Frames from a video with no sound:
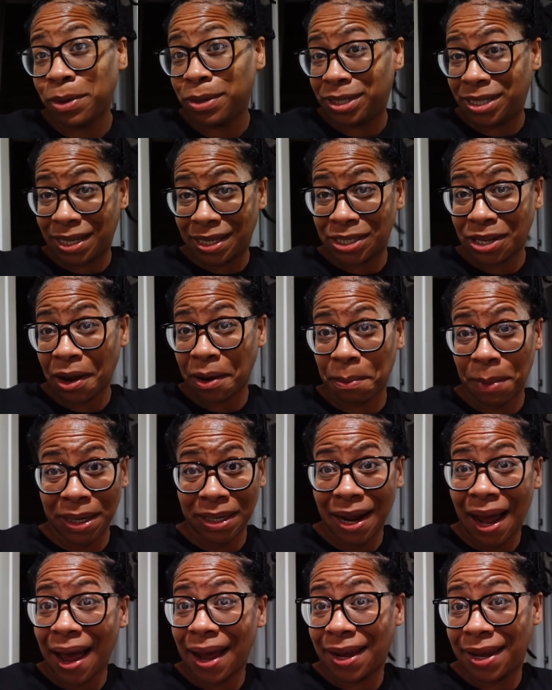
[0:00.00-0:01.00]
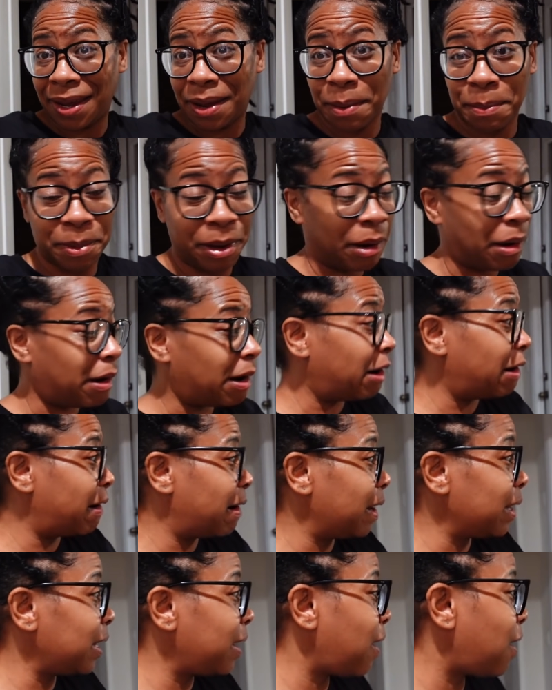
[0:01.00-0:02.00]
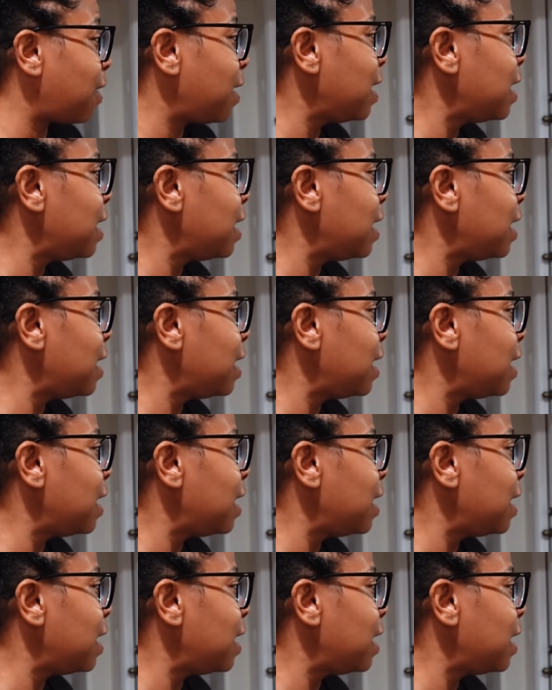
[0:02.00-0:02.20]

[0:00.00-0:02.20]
we were just talking about the Ikea mirror earlier.